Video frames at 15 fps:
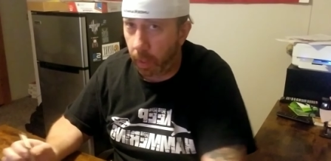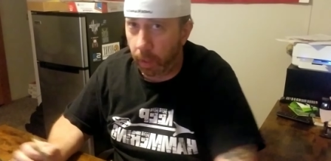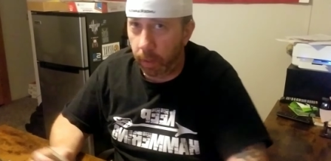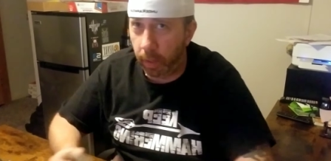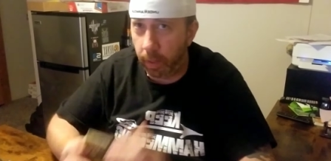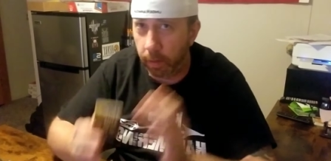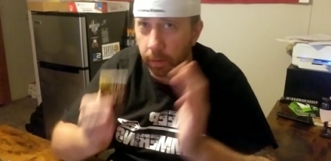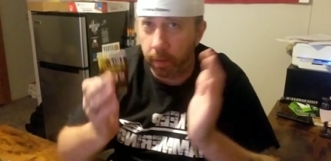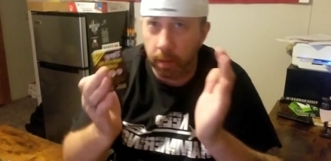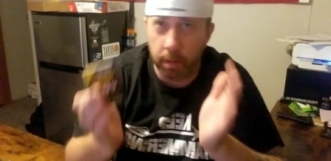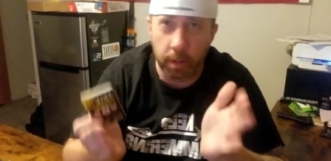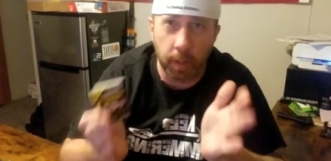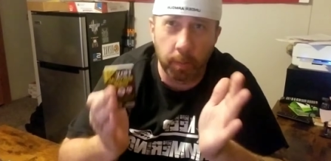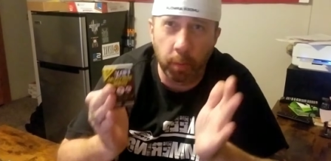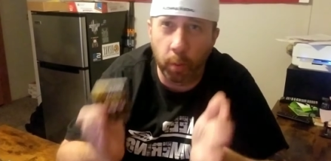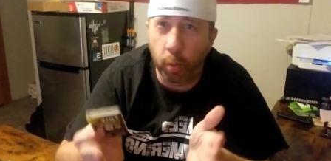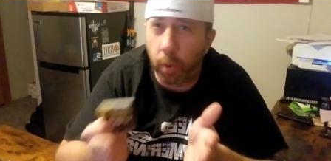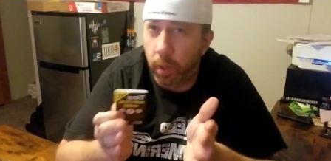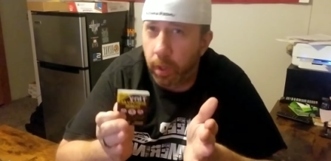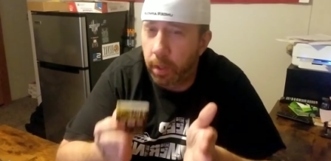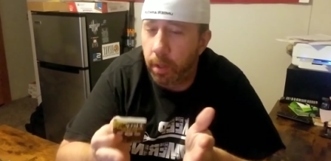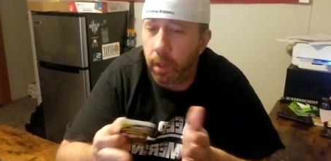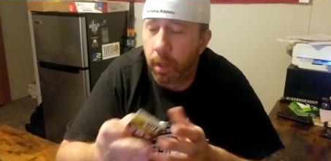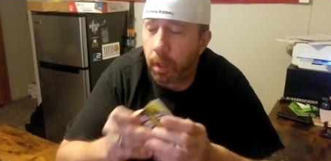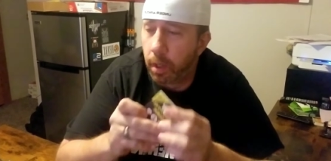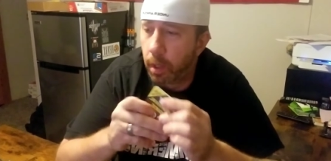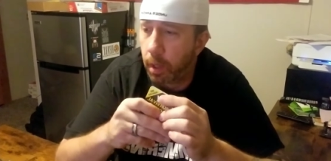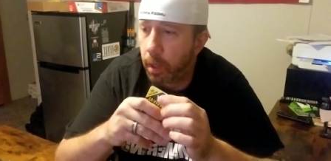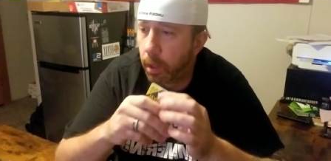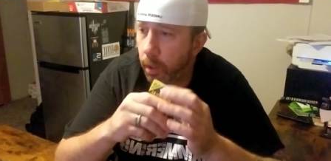Now, your number one
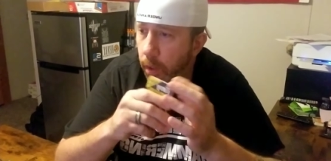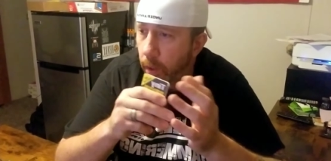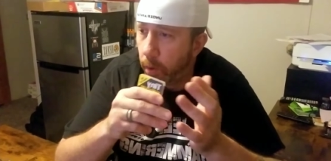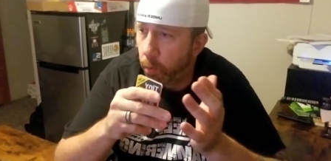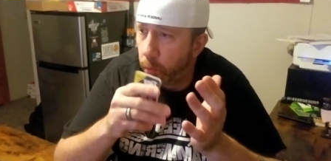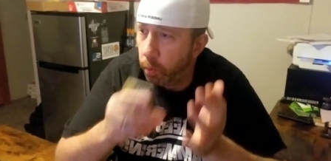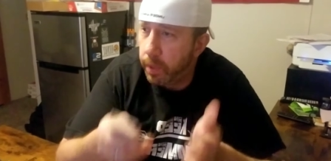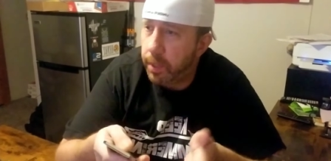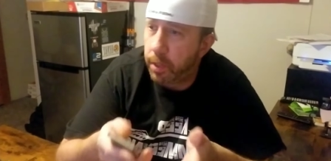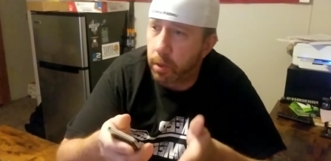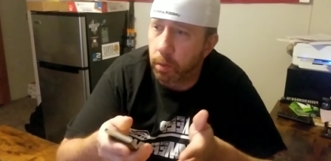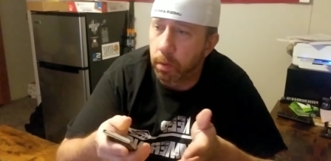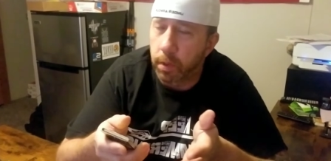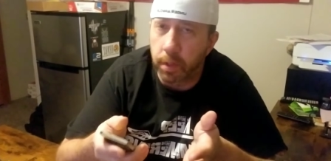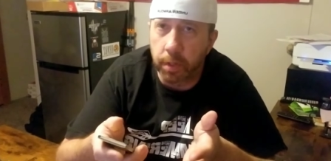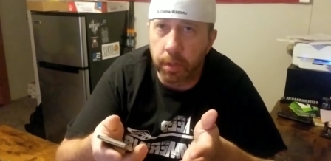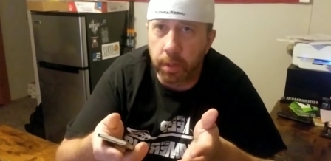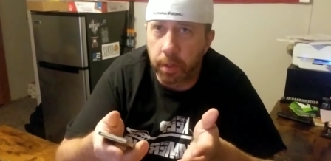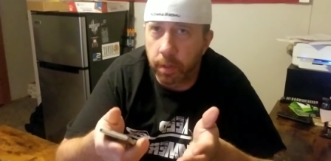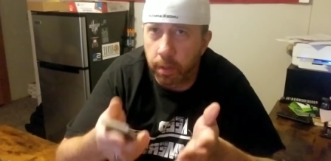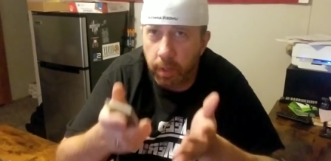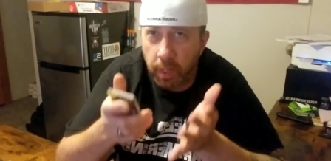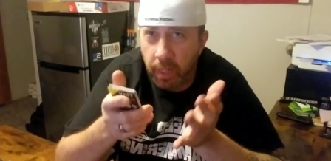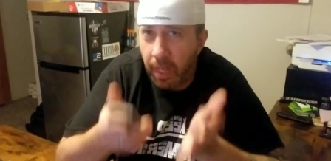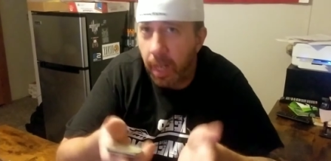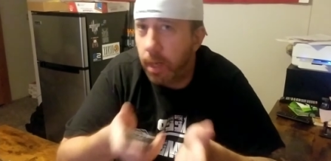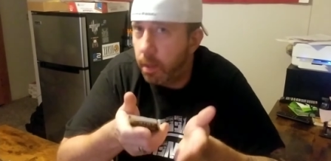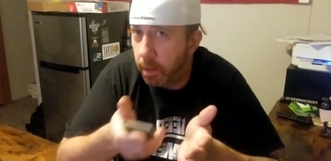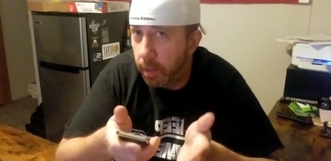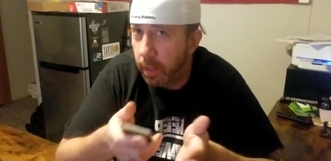resource in
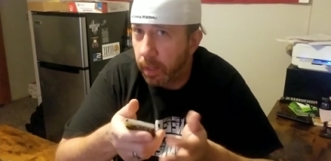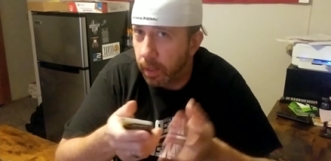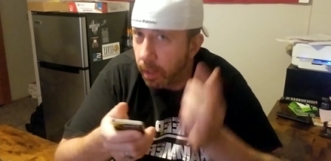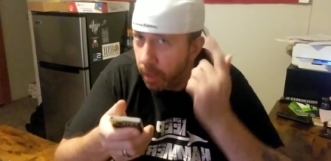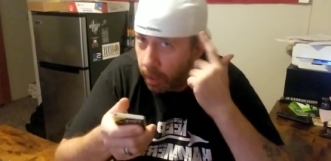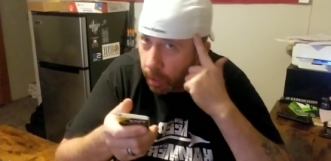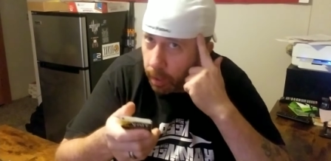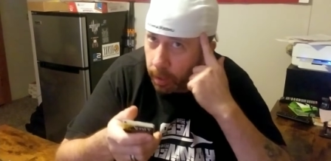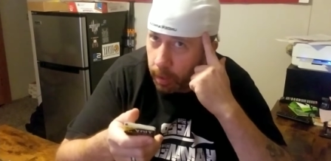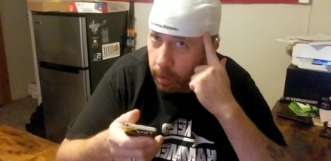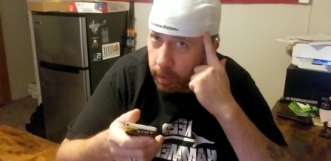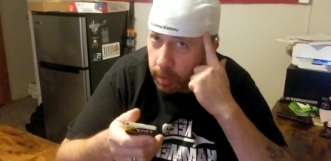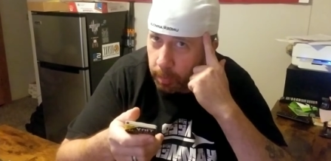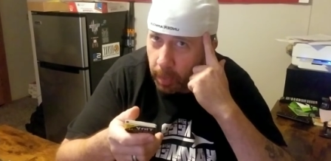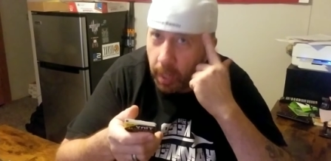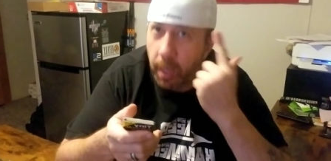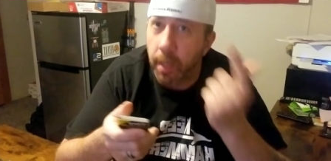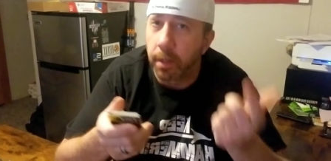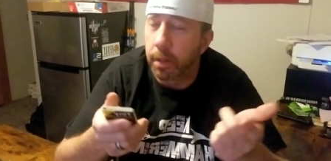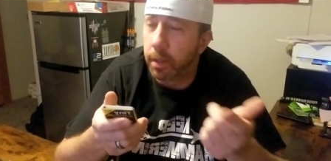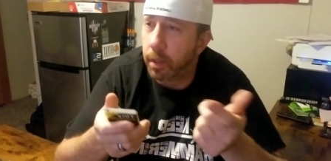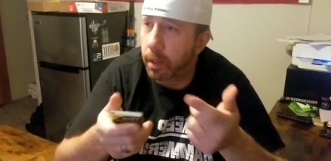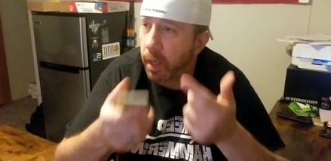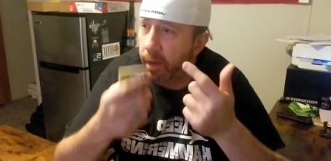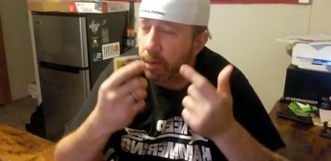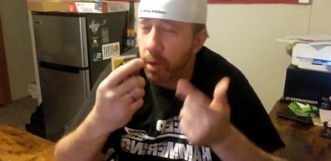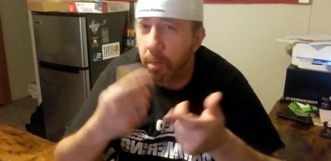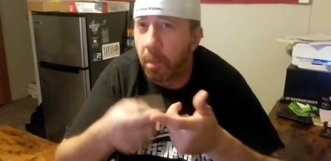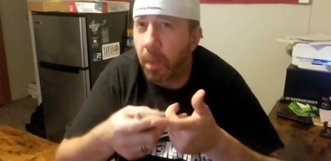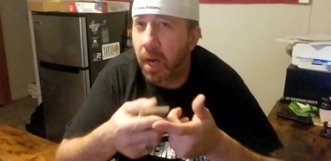anything is your mind. Having
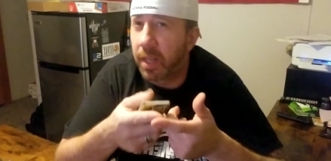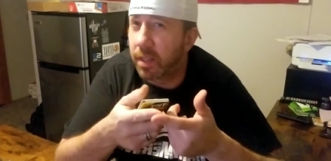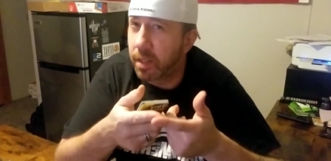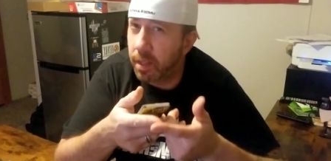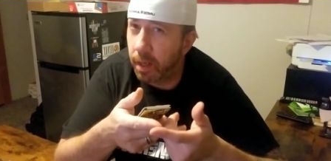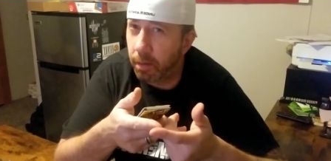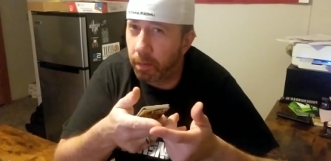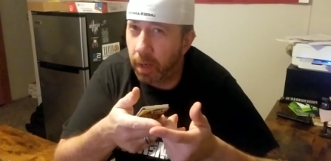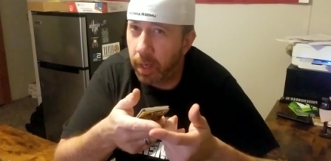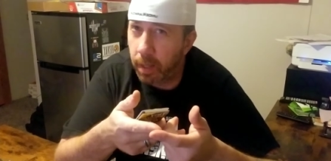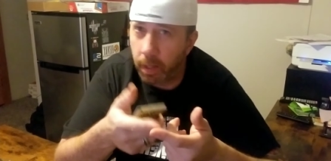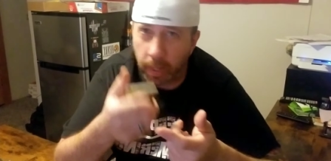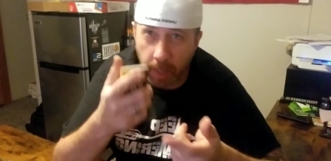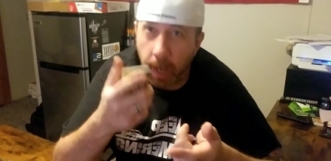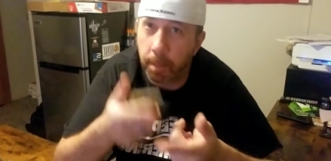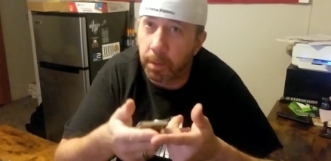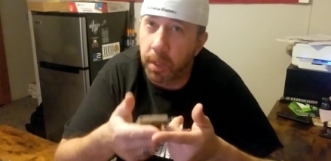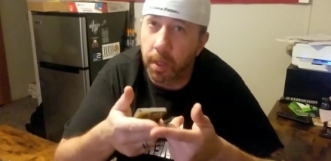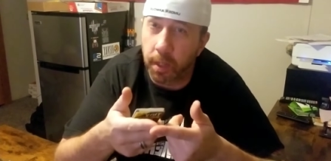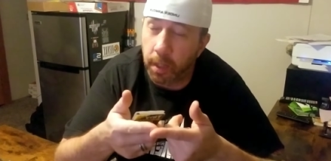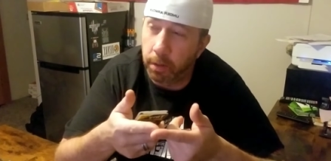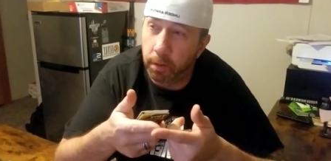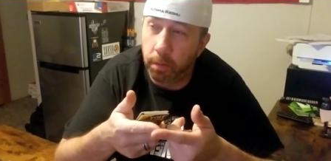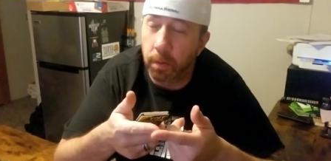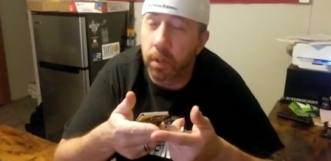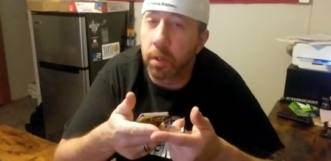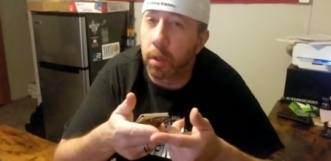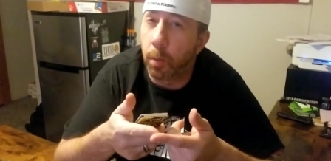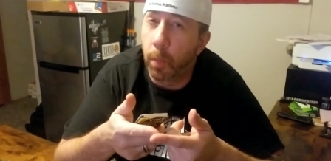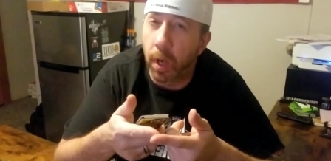your mindset right, like I'm going to get through this
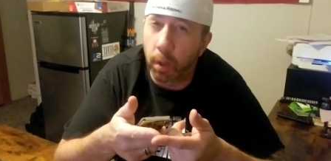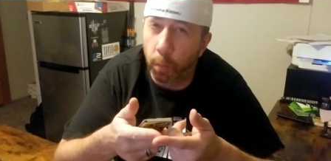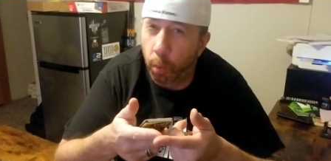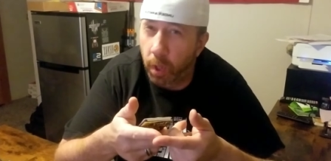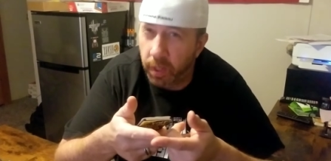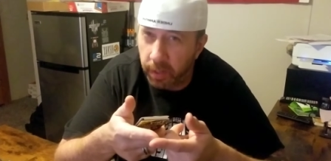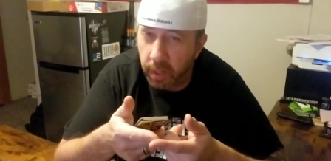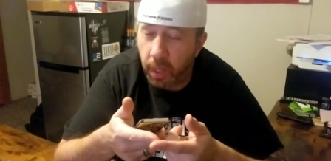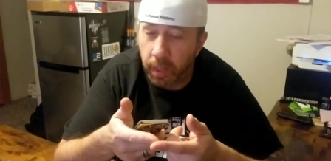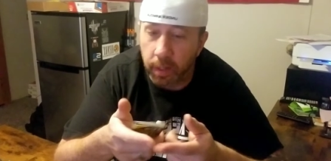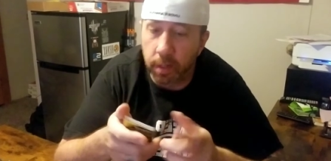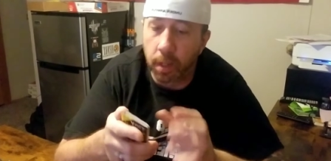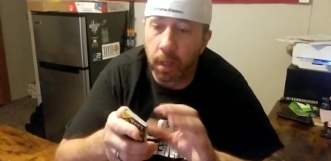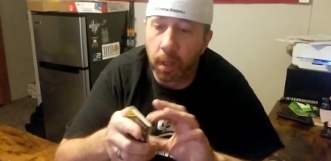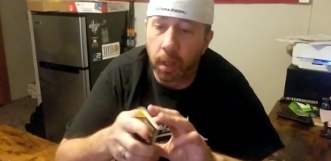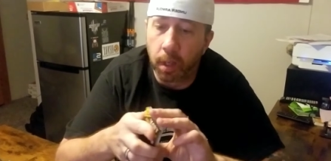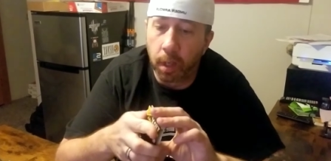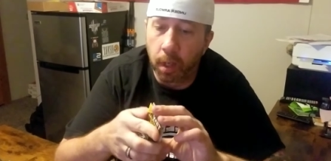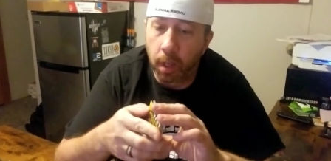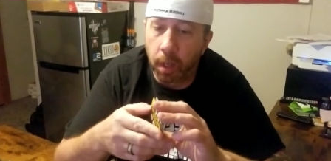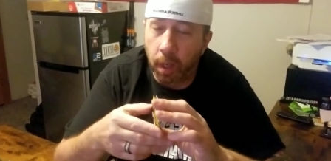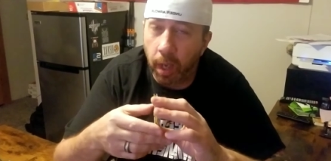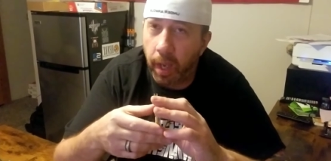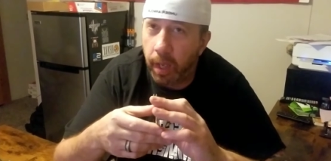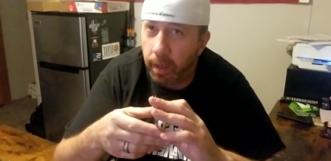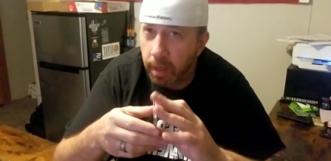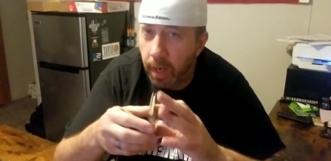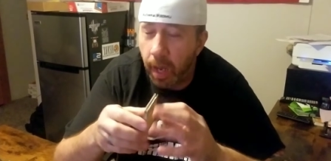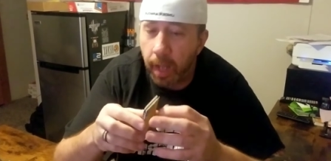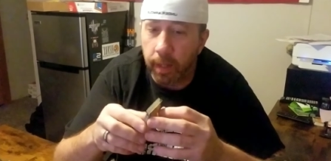no matter what it takes. And
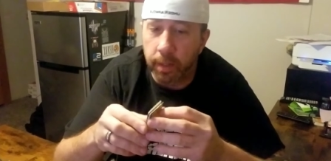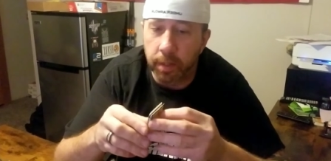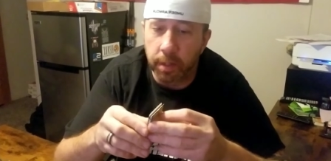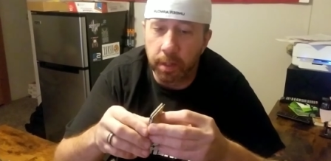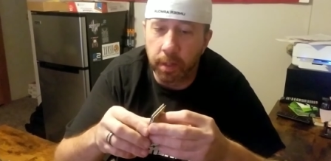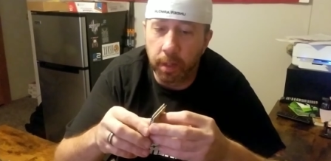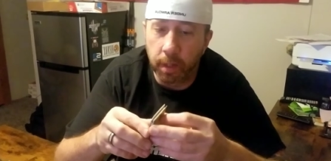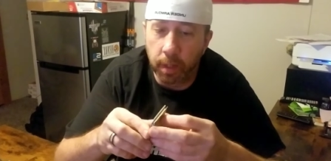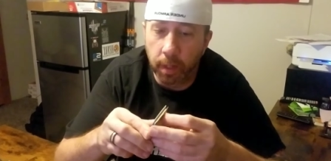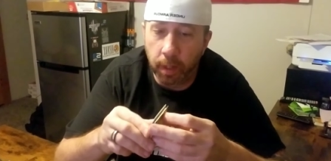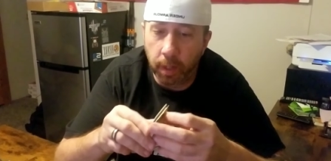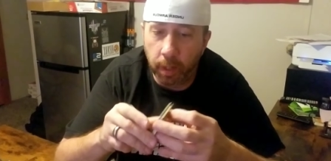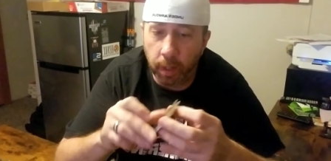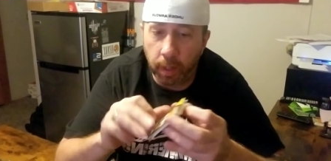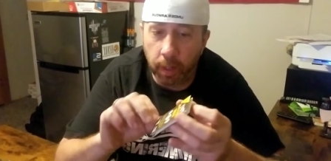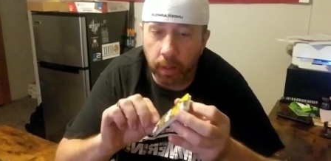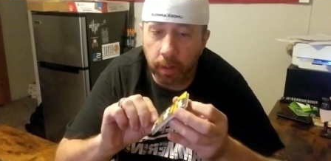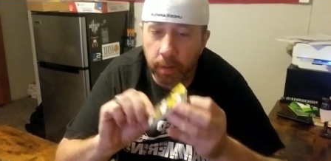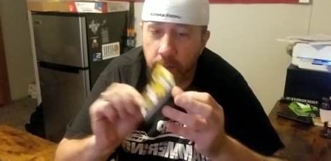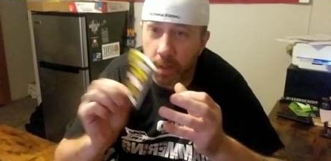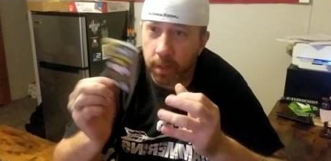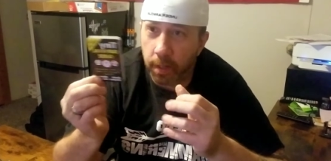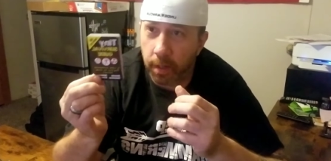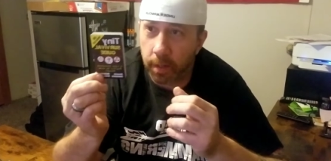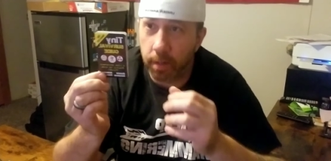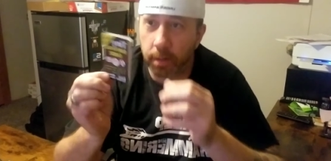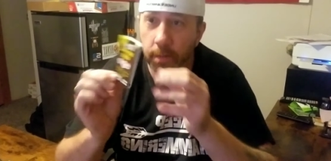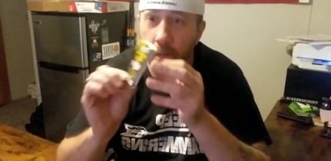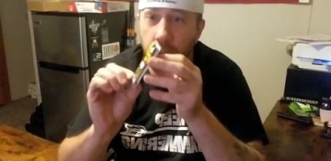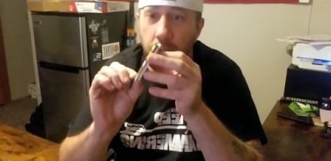knowledge. And you see this
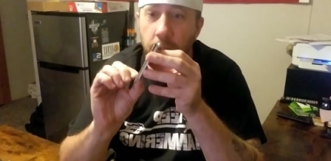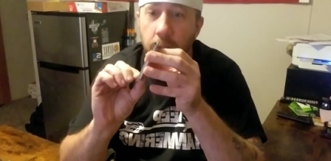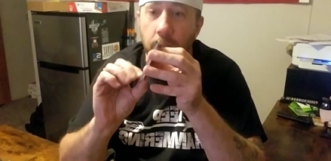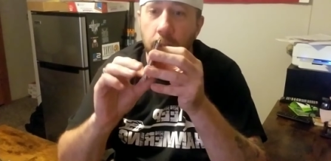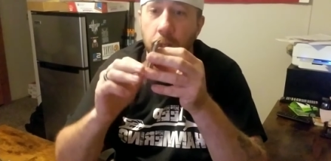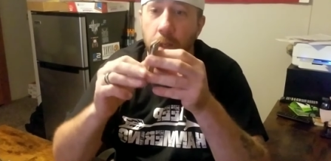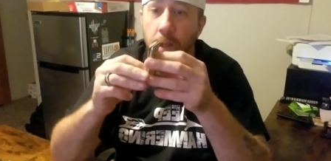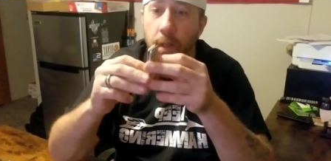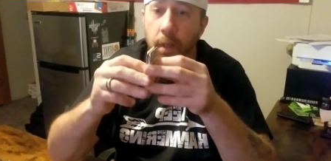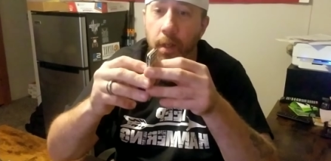little thing here?